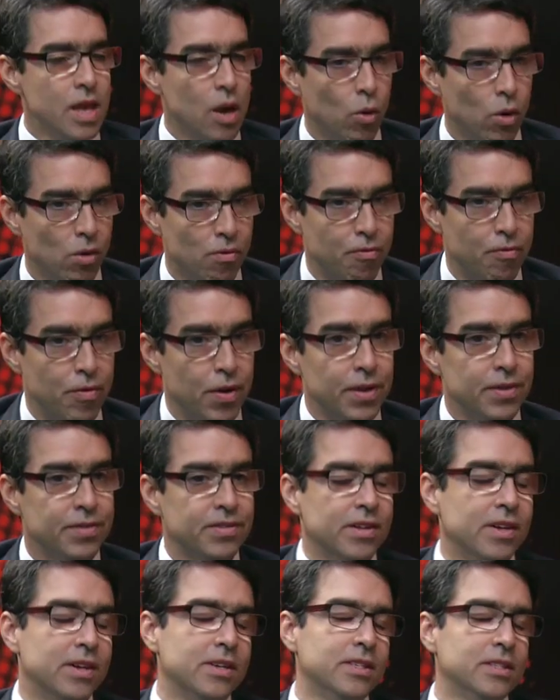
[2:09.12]
Yeah, well,
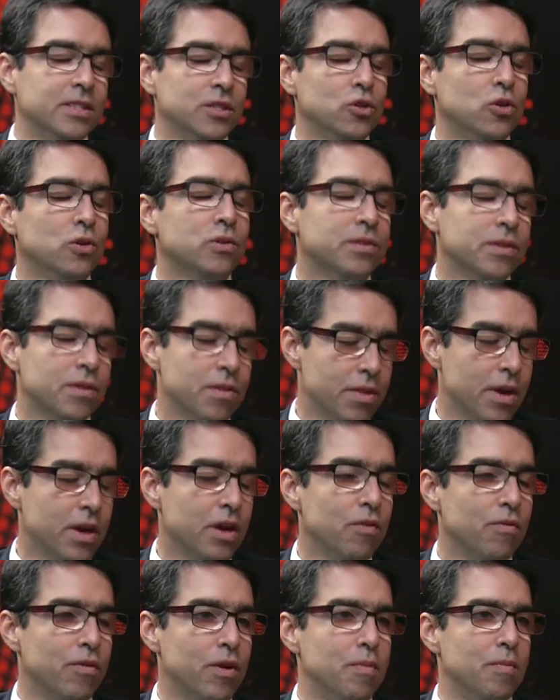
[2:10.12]
first, George,
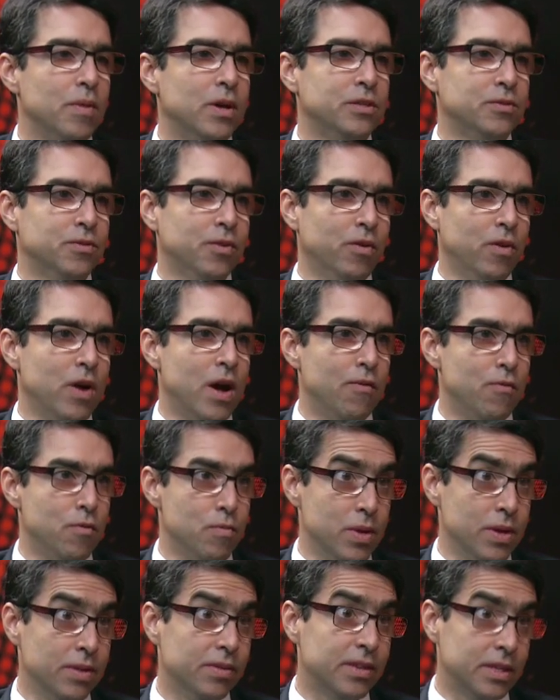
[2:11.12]
thank you very much for
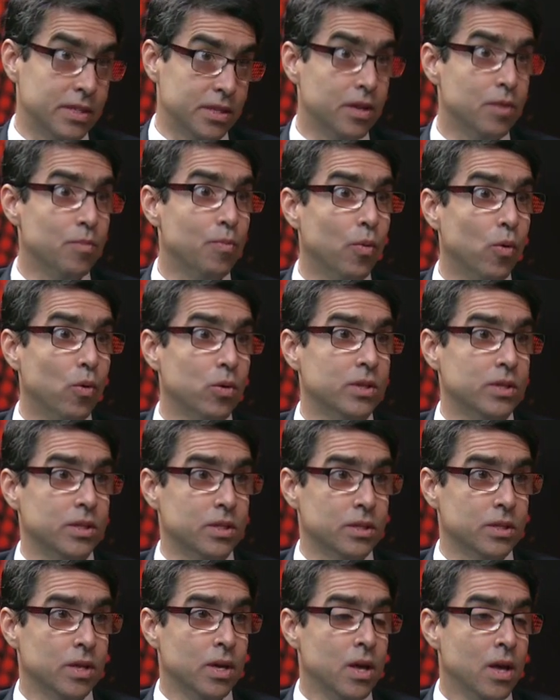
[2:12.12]
having me in such an
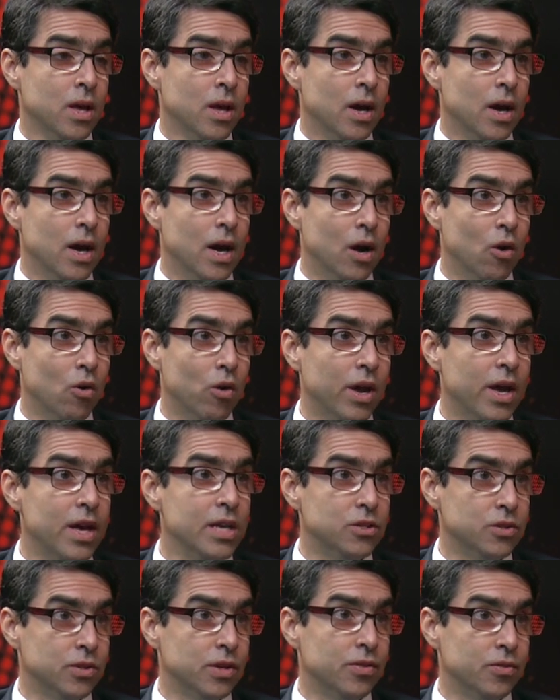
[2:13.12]
important
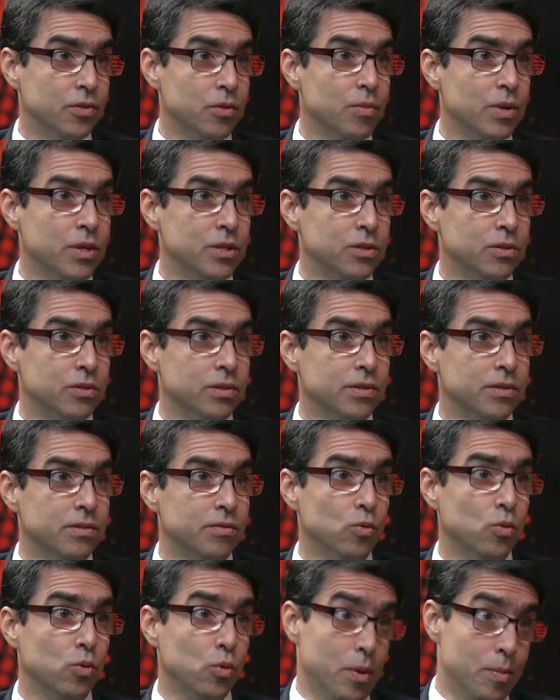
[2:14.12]
occasion. As you mentioned,
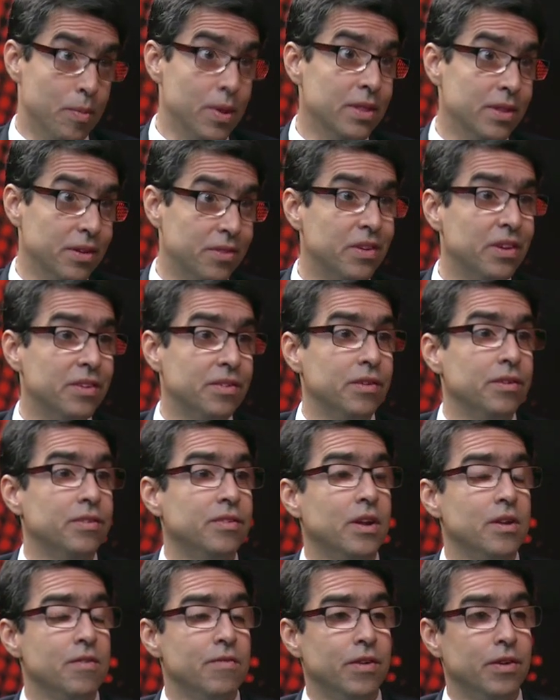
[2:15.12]
this would have been the
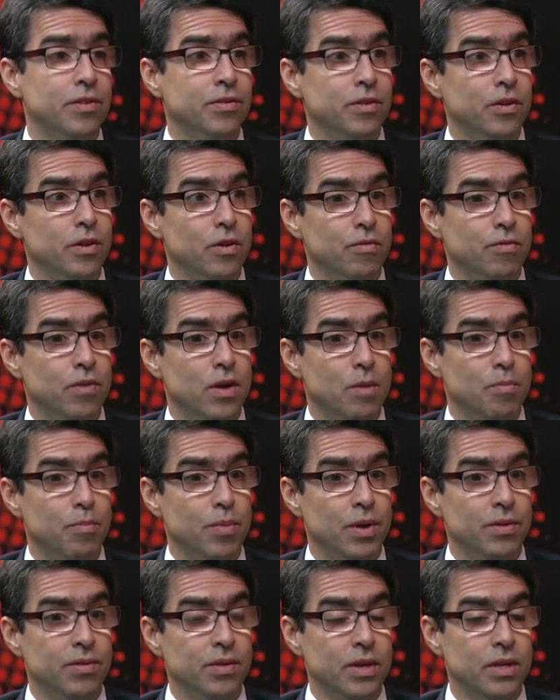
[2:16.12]
60th anniversary of
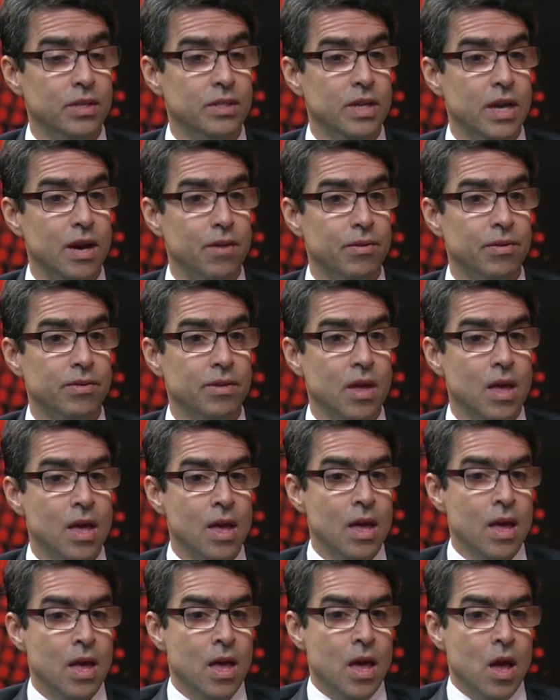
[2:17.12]
President Chávez.
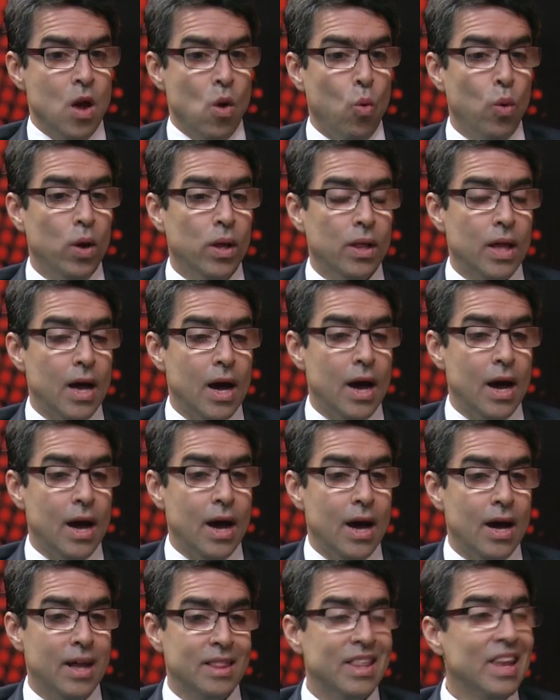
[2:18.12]
Well,
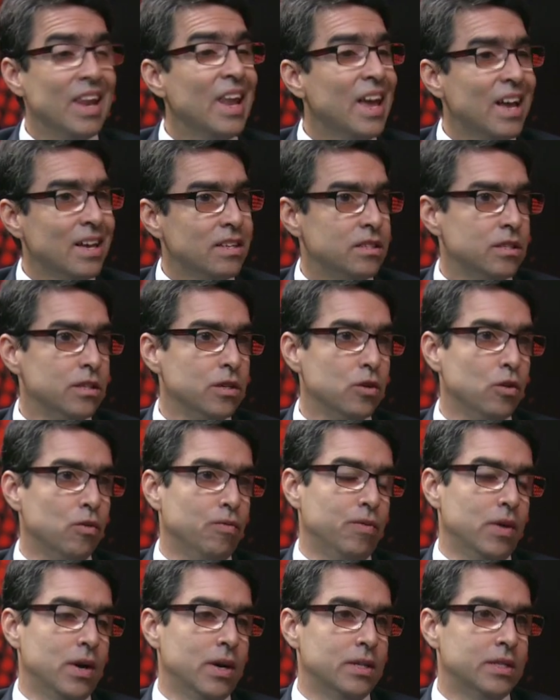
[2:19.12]
the legacy
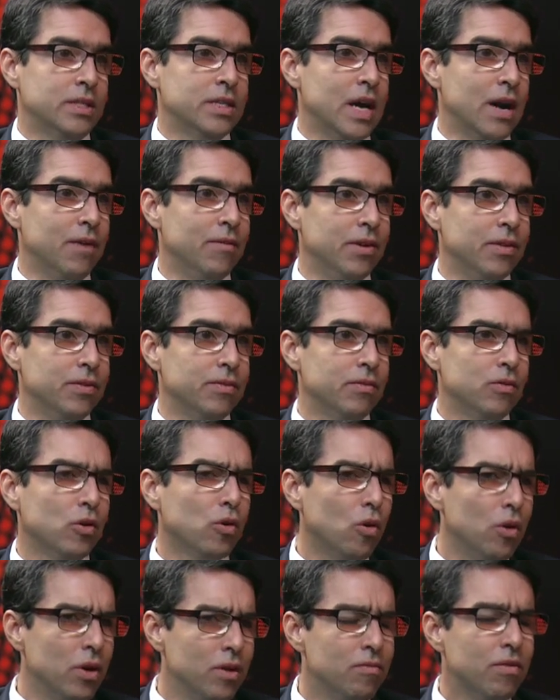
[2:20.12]
of Chávez,
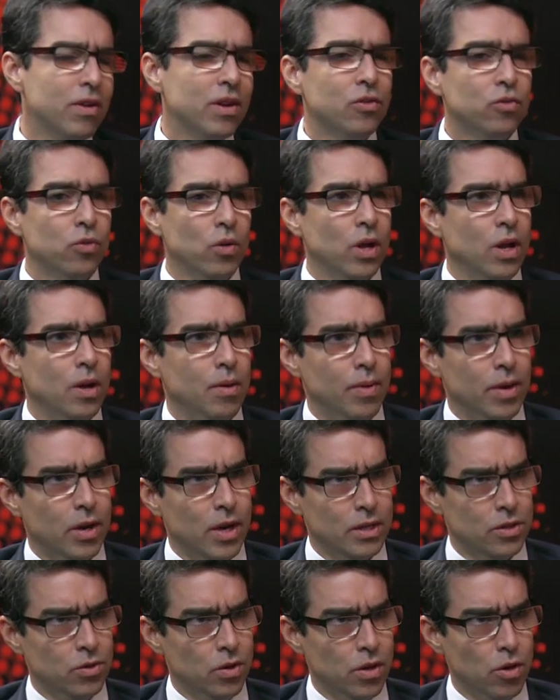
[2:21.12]
not only in Venezuela, but
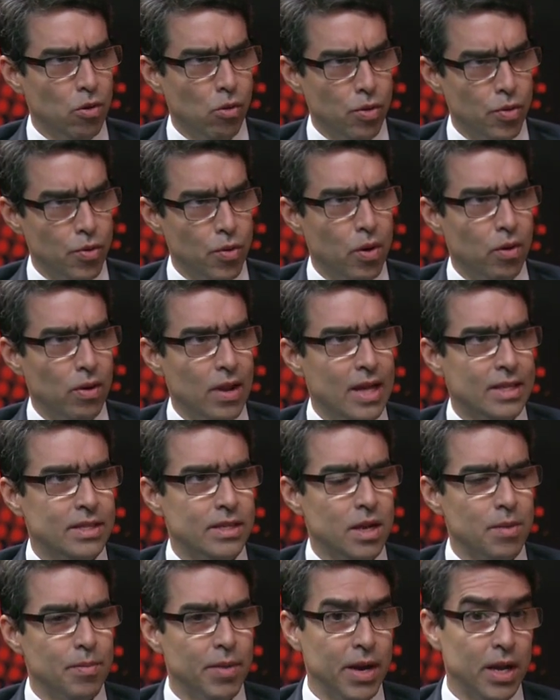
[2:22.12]
actually all throughout
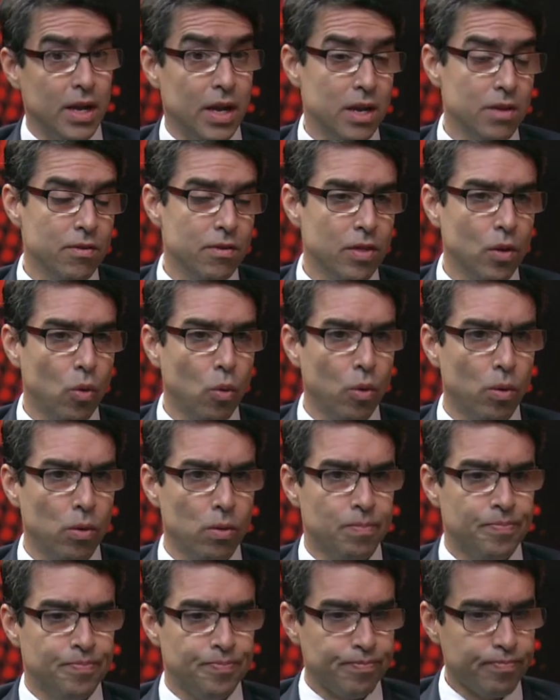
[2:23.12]
Latin America and even the
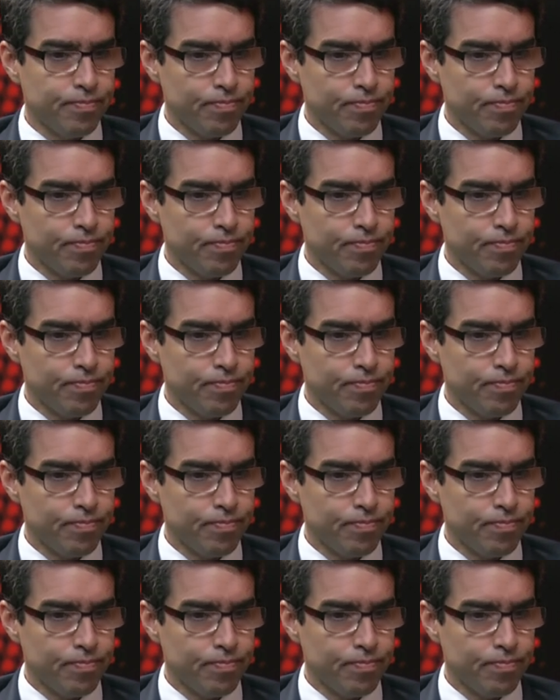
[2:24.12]
world,